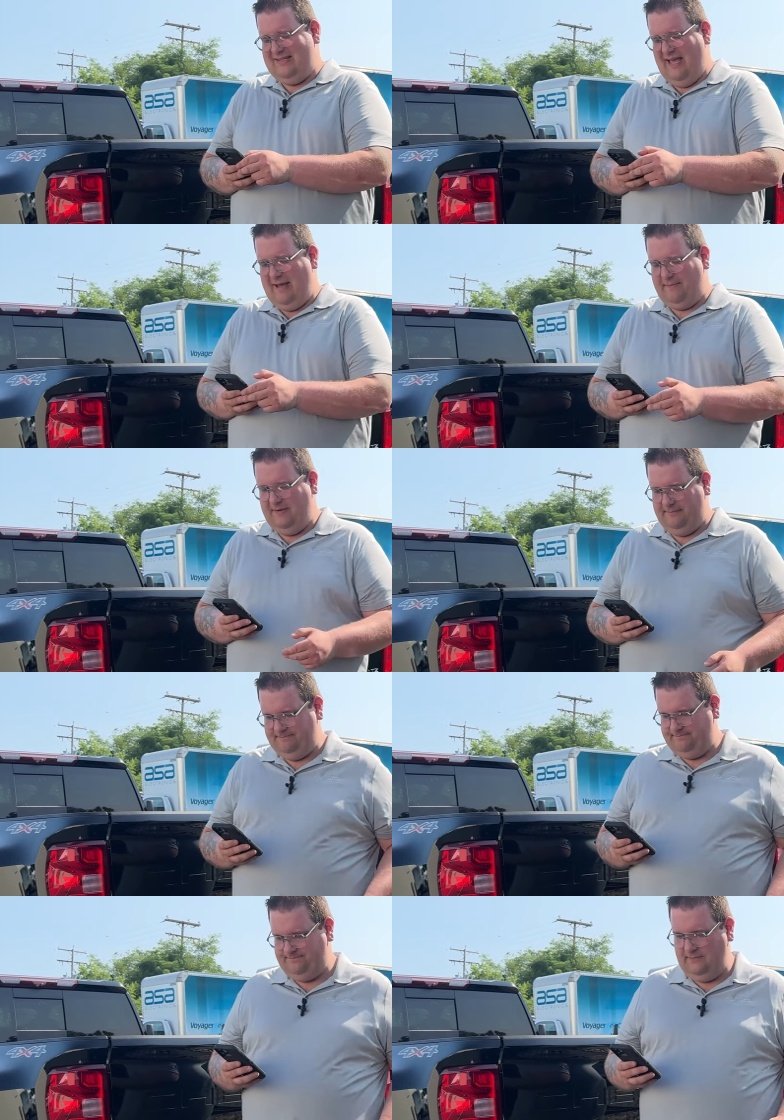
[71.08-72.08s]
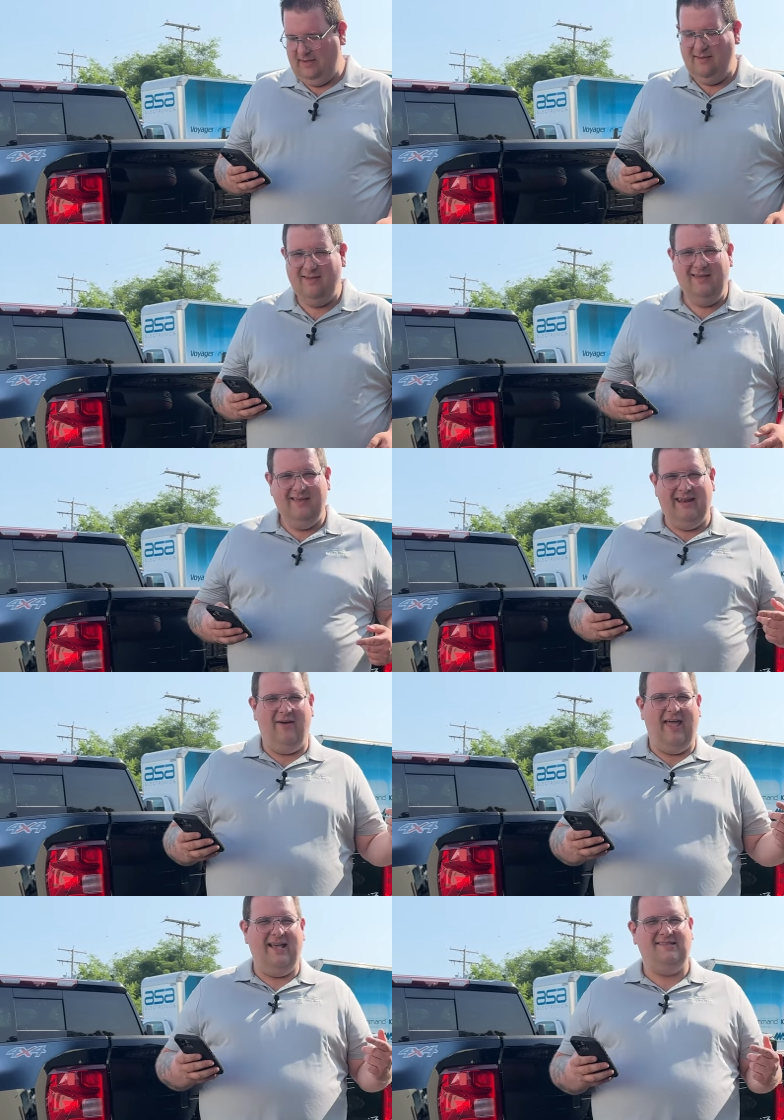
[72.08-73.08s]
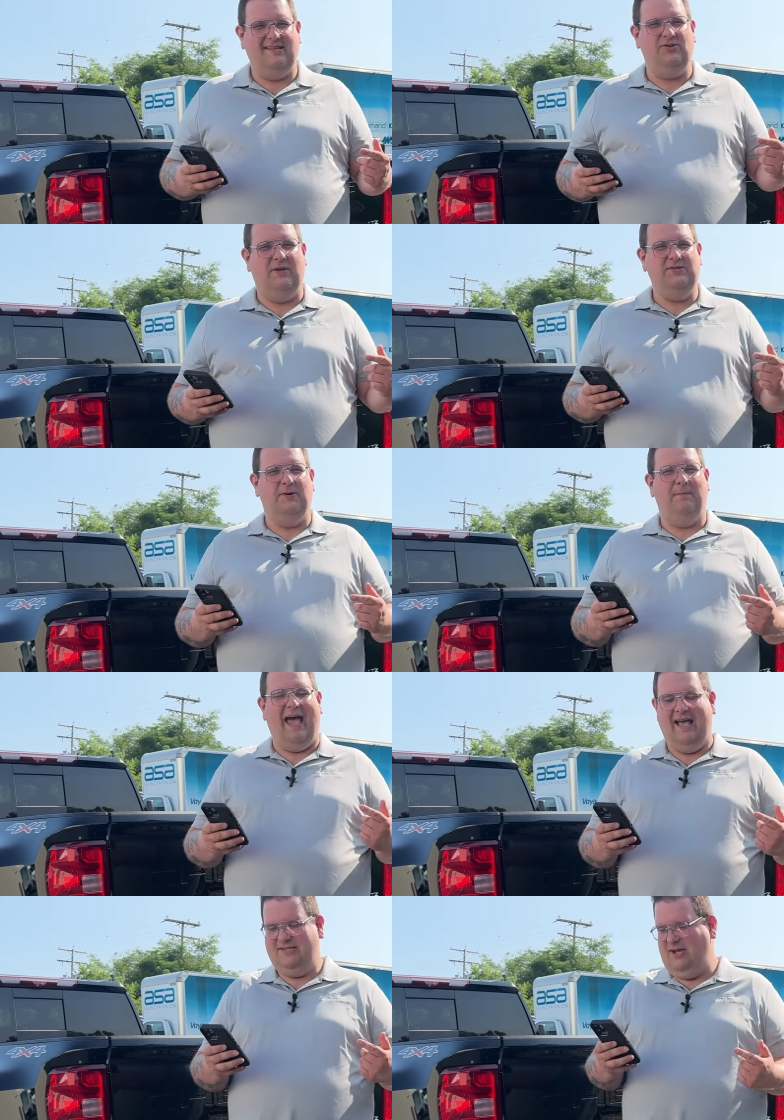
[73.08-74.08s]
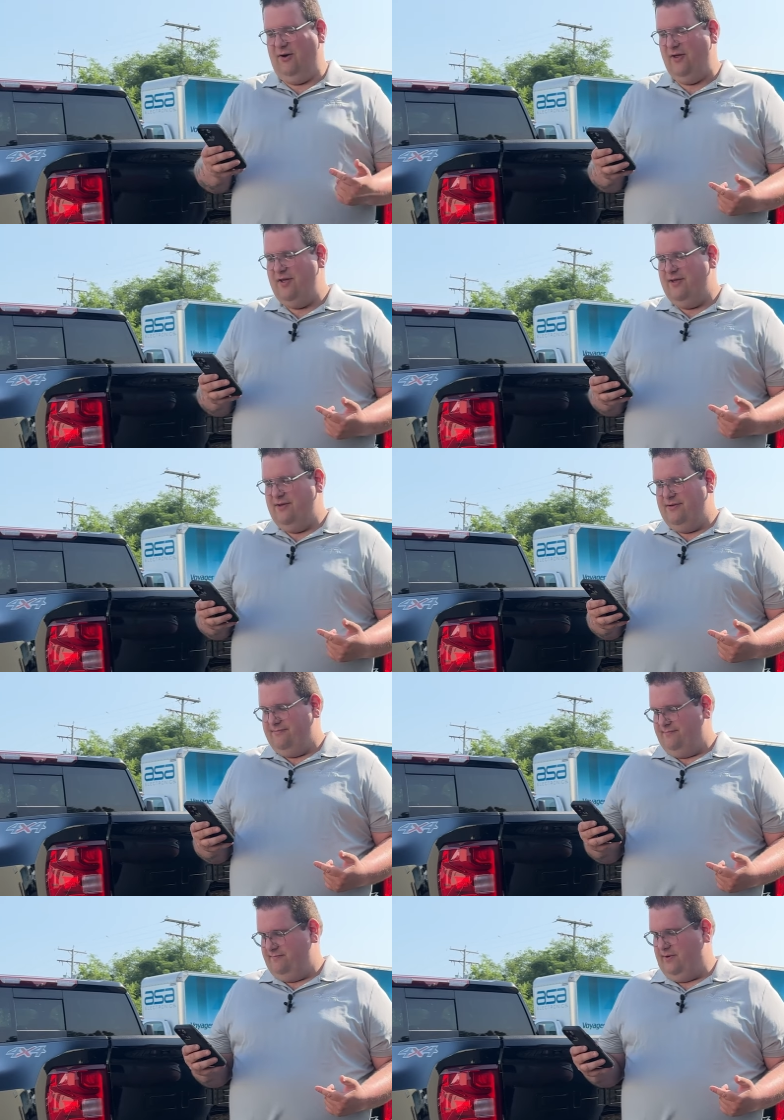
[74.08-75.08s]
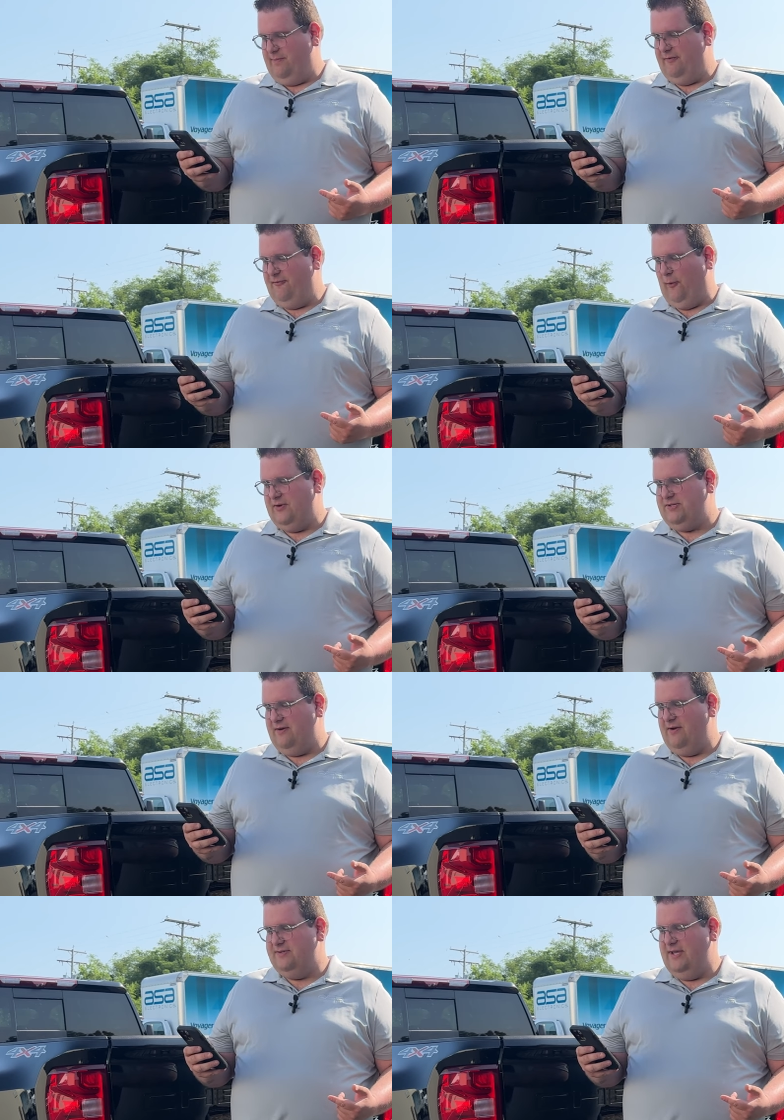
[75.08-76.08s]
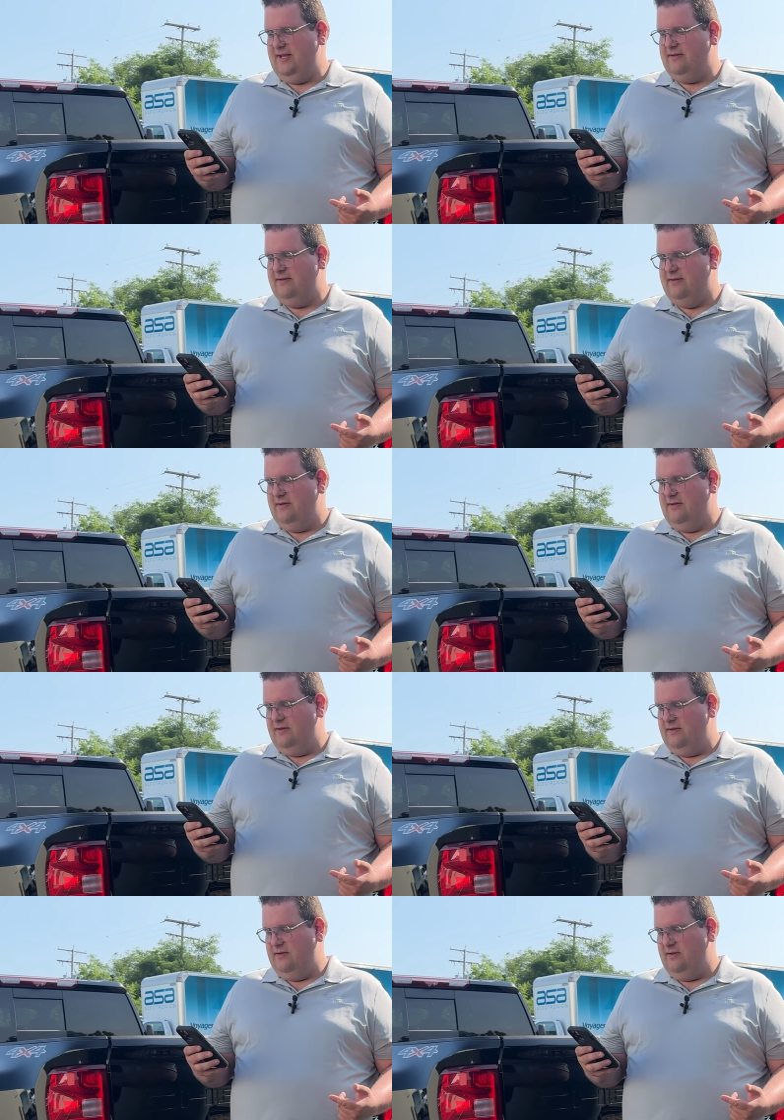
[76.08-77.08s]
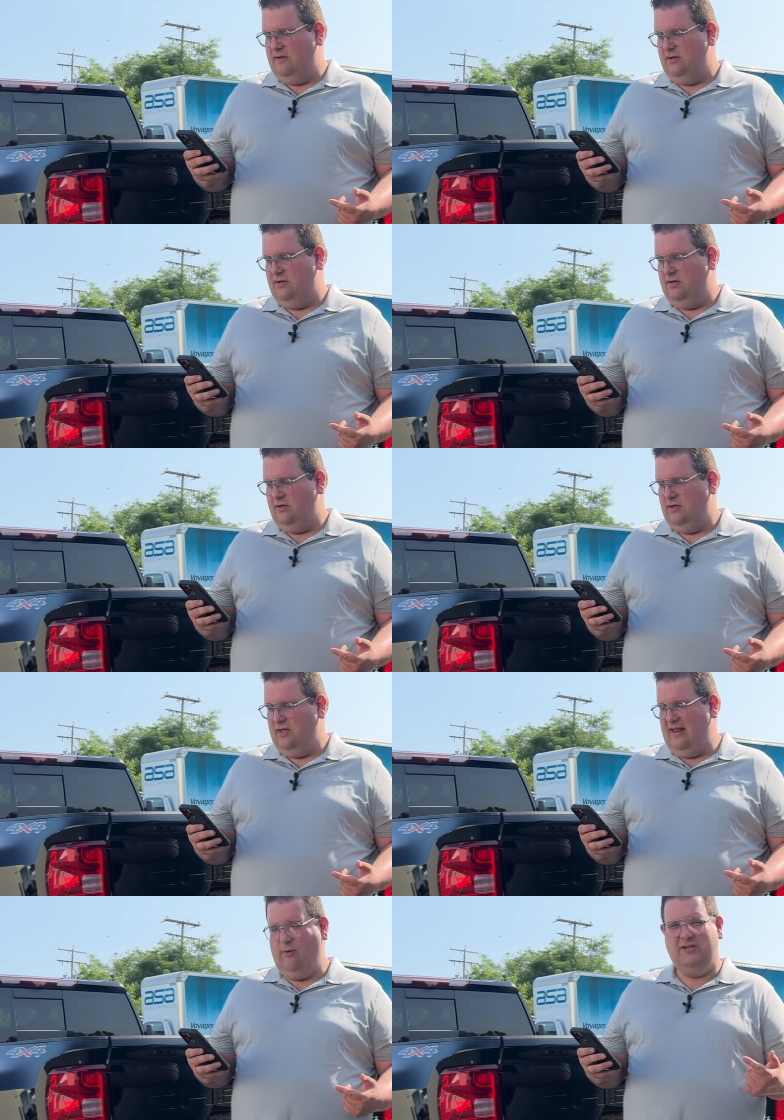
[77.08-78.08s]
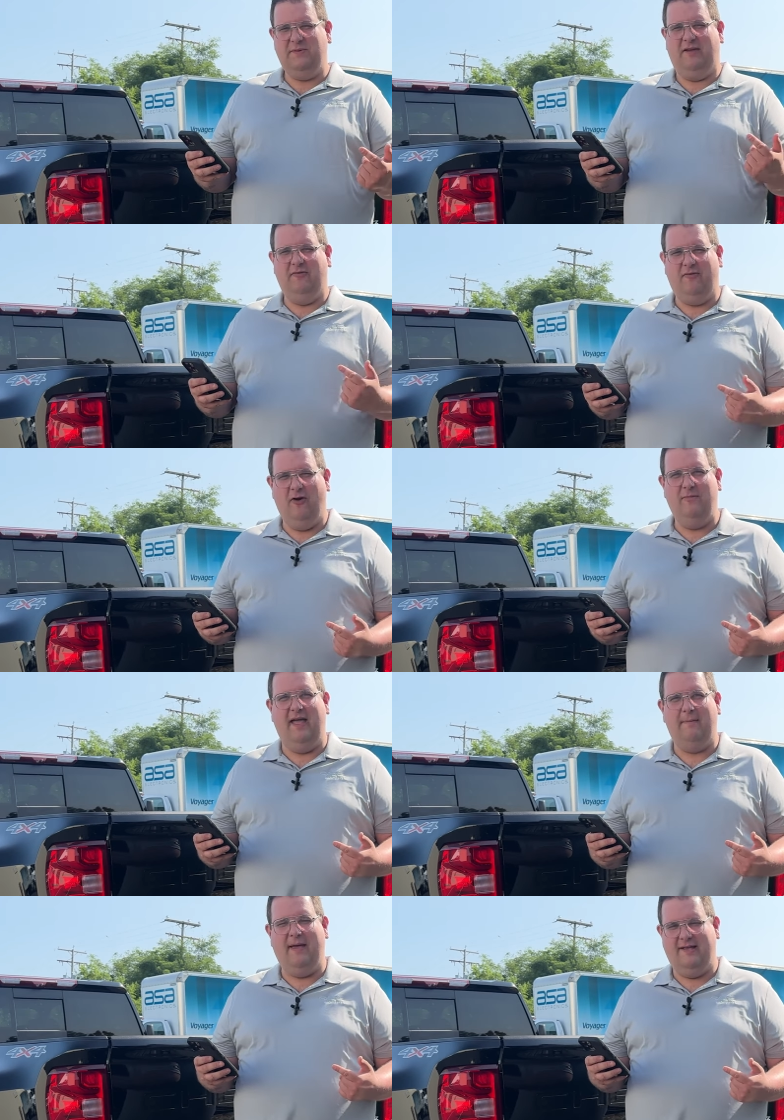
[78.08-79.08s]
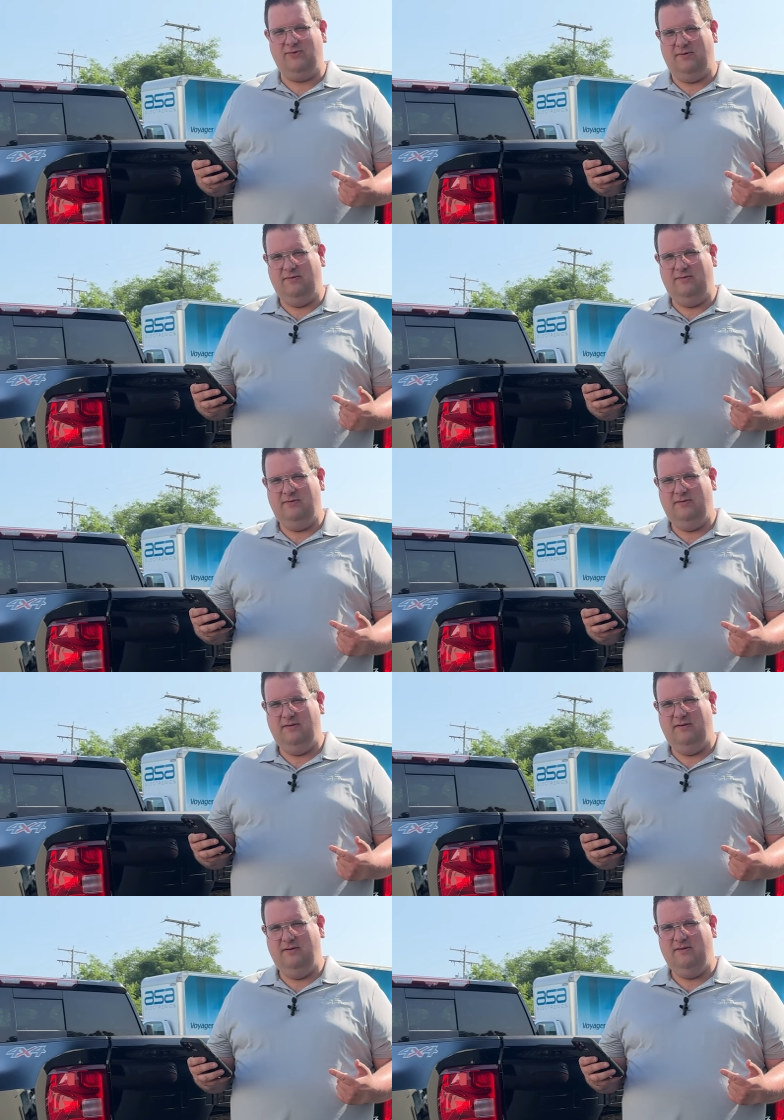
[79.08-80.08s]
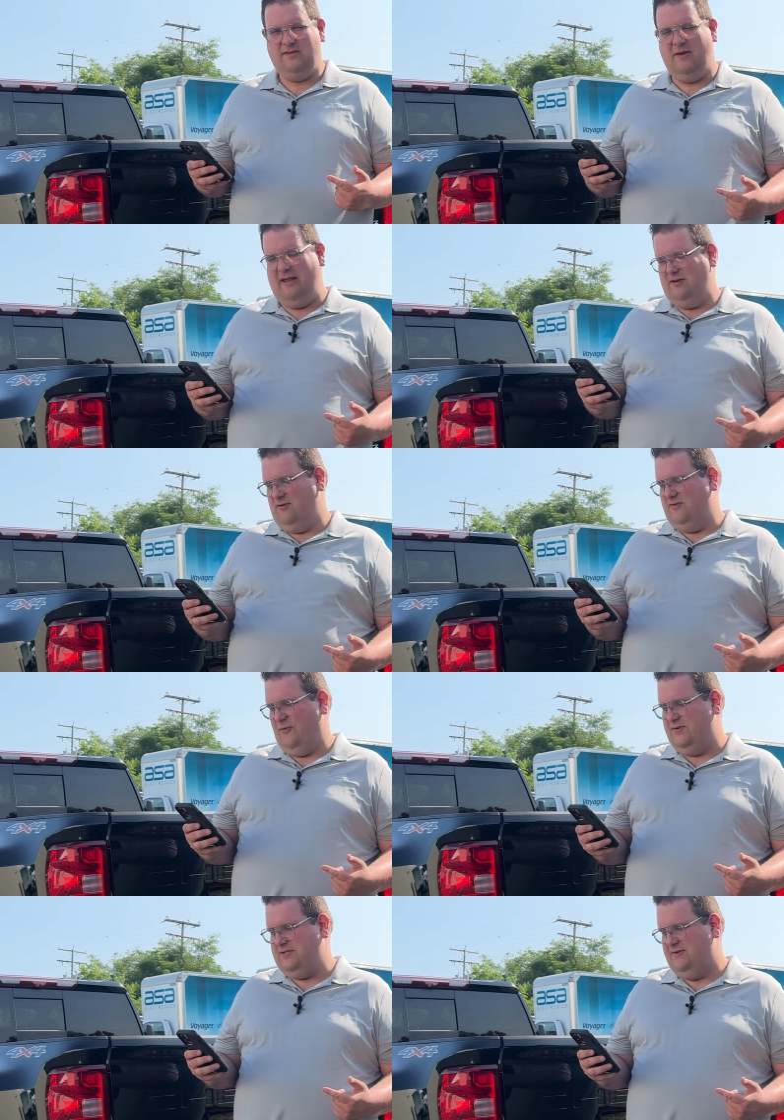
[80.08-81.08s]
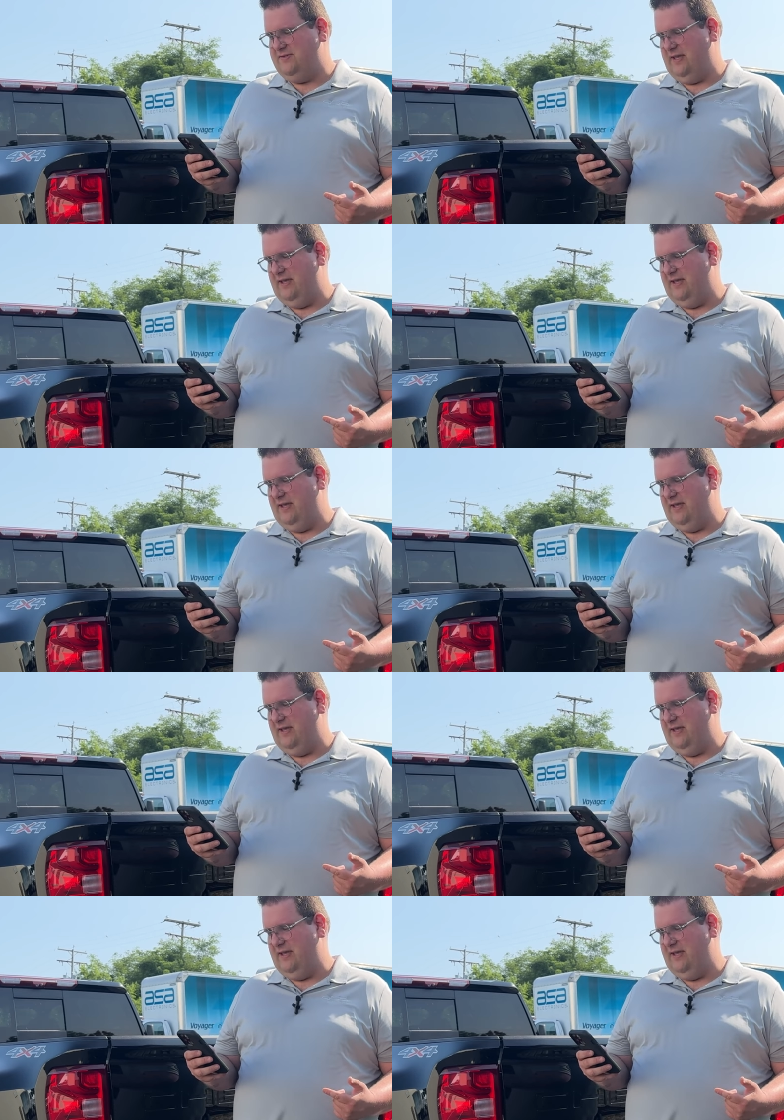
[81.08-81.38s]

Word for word: accept. Now it asks us to enter a passcode. I'm going to put four zeros in, and it wants me to confirm that password. So I'm going to enter those four zeros